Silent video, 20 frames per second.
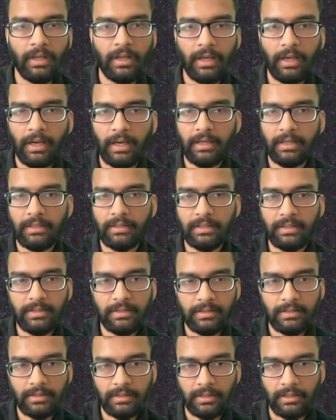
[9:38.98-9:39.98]
and in
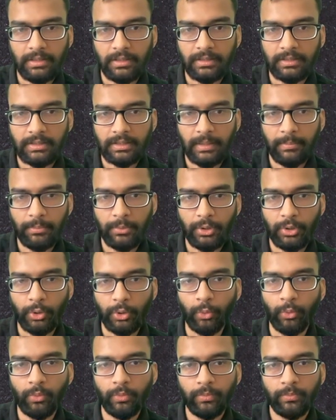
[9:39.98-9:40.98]
this step
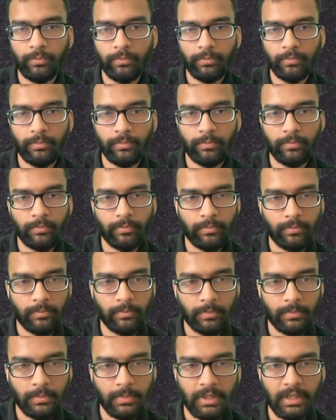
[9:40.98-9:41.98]
2
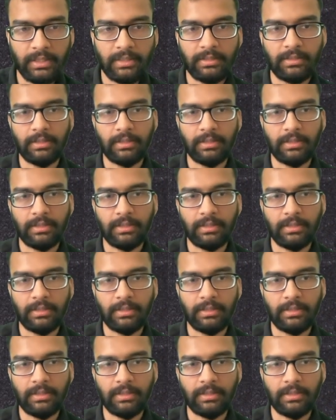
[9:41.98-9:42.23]
it's